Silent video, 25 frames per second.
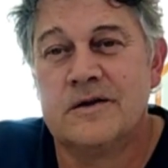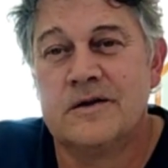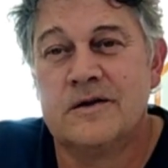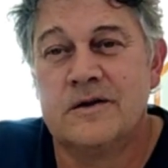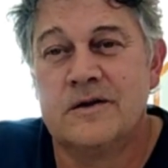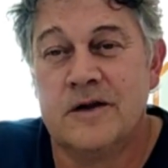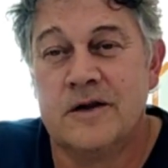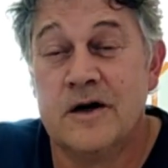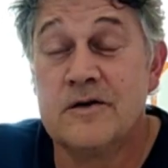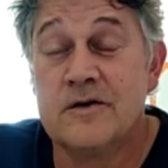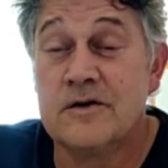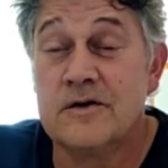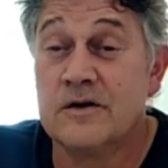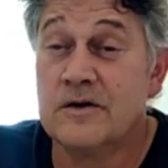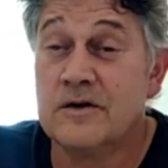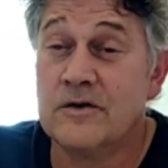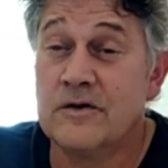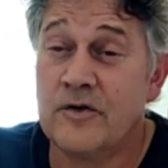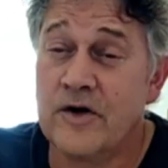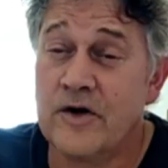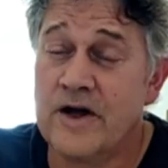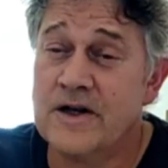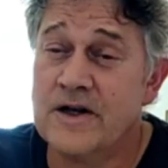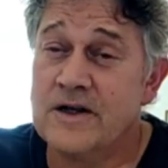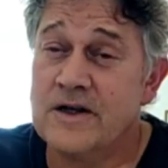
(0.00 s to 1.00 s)
local
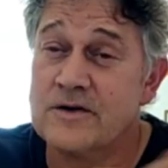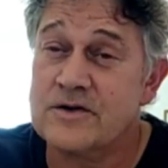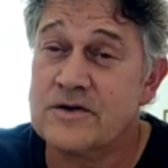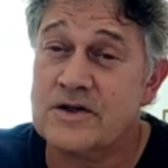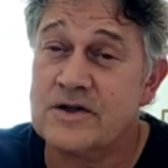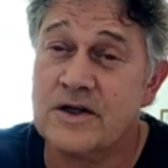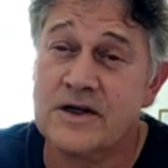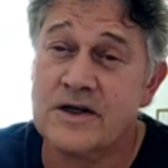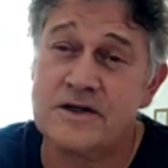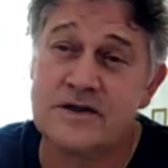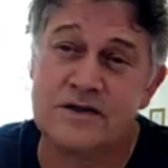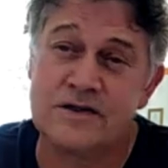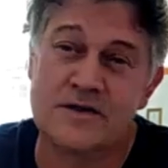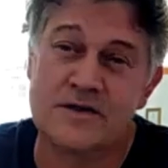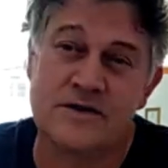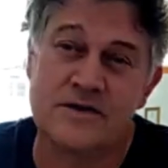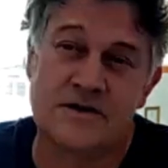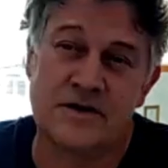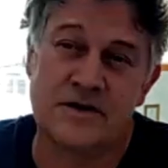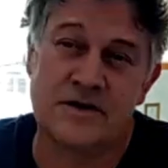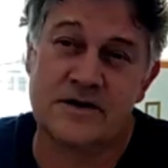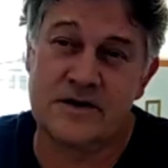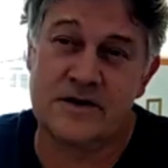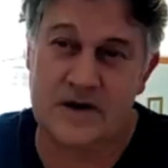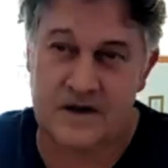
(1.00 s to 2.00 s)
radio stations
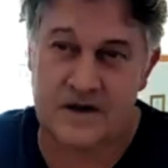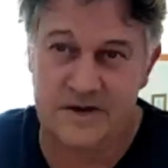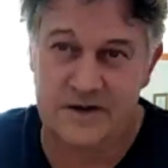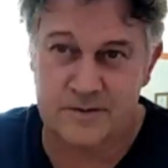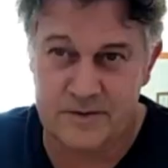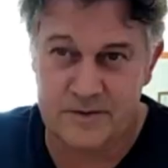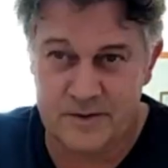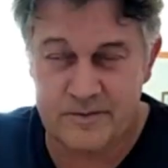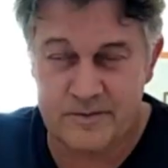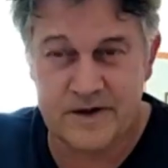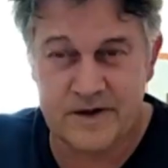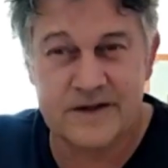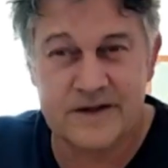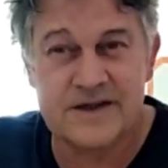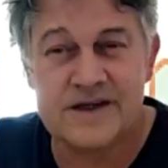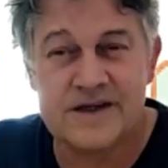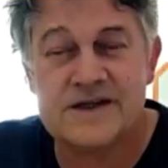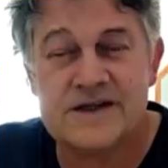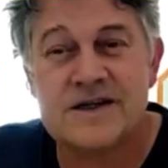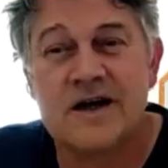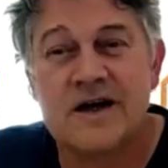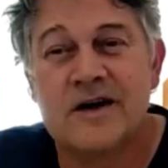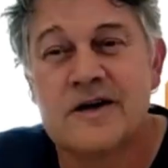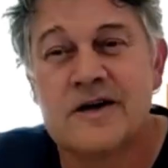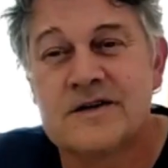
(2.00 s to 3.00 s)
and tell them about
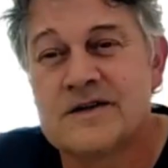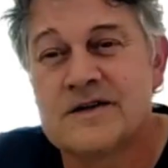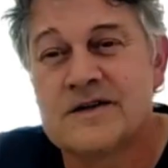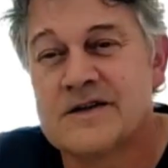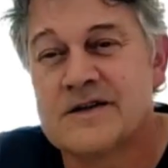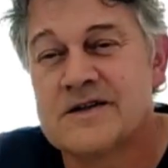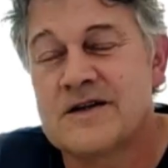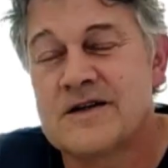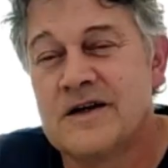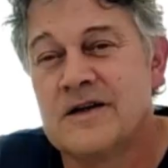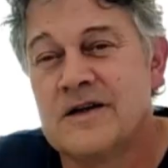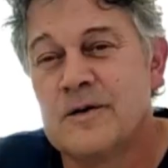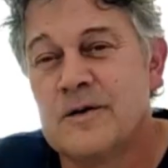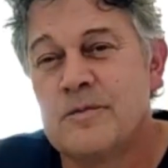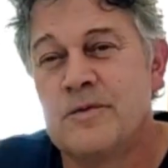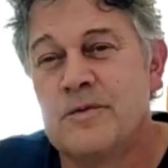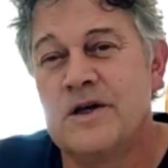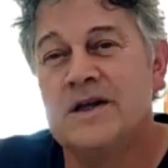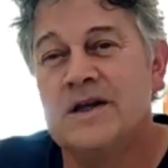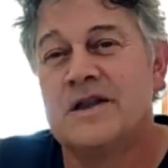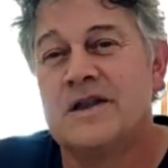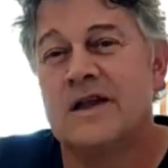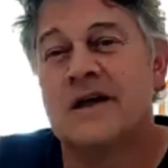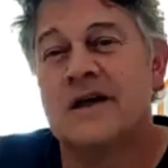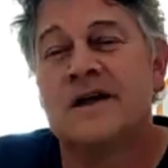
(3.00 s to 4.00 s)
these guys. It's going to
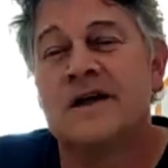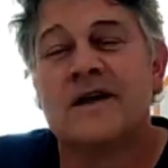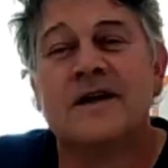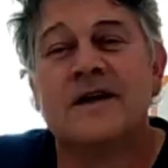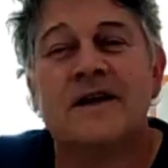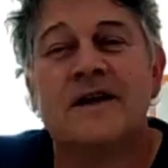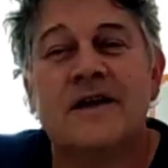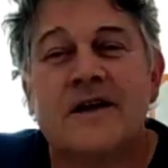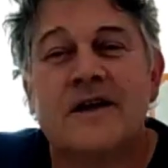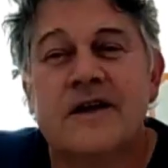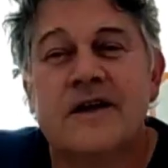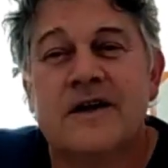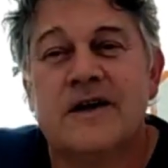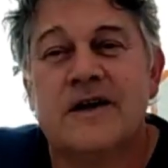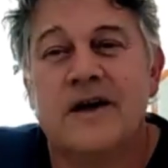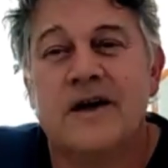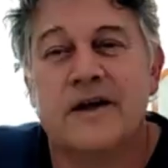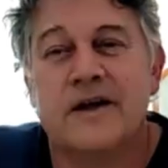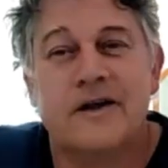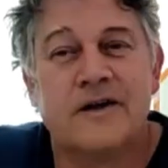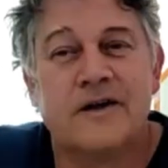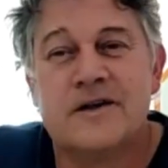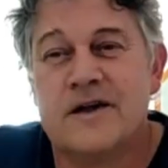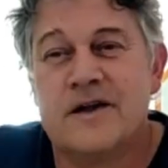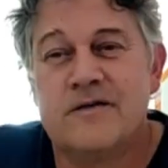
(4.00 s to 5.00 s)
be there,
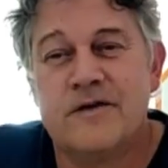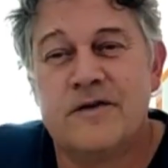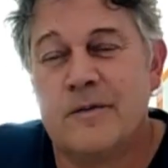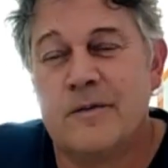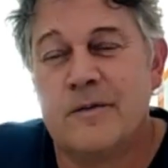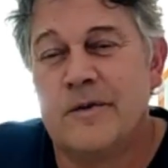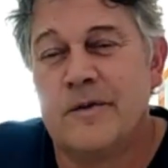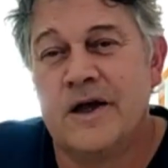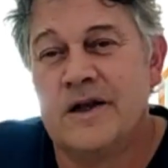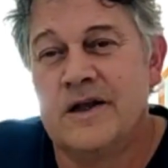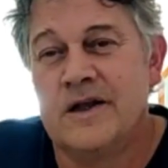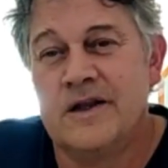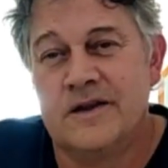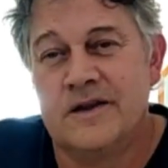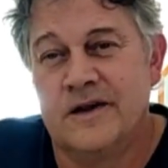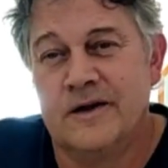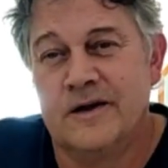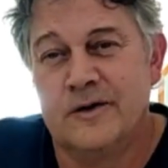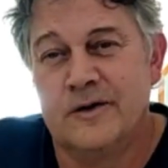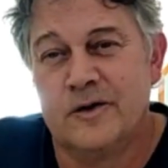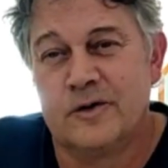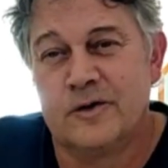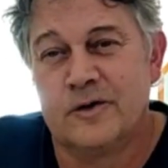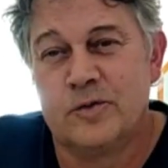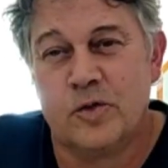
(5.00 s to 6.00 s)
and don't give them anything,
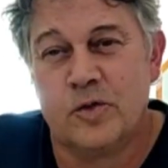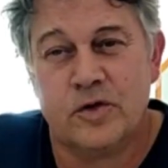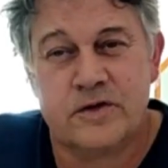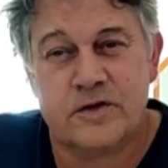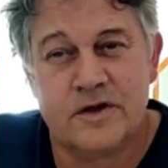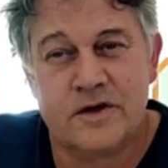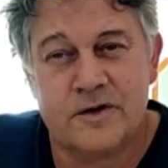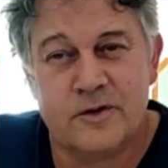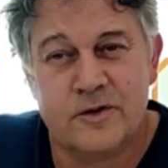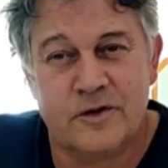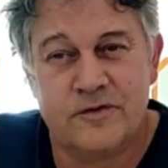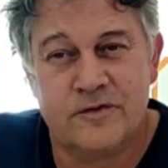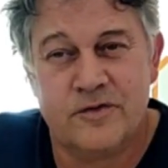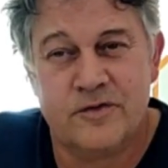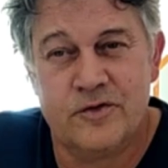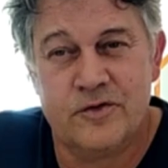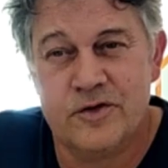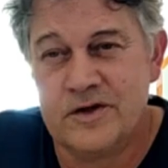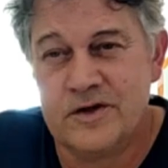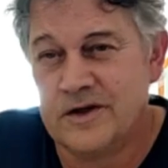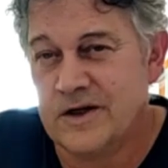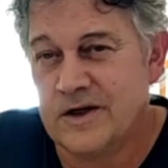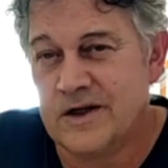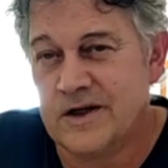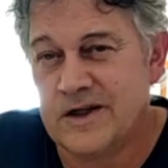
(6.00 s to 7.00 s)
not water, not
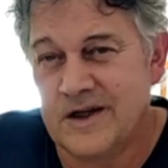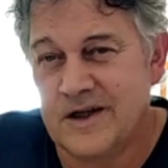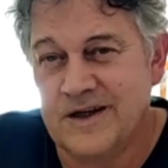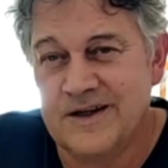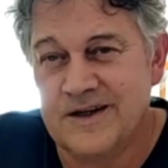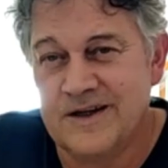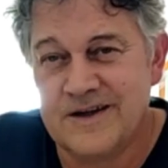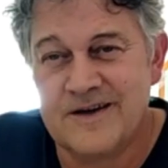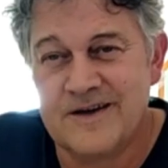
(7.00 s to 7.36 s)
food, nothing.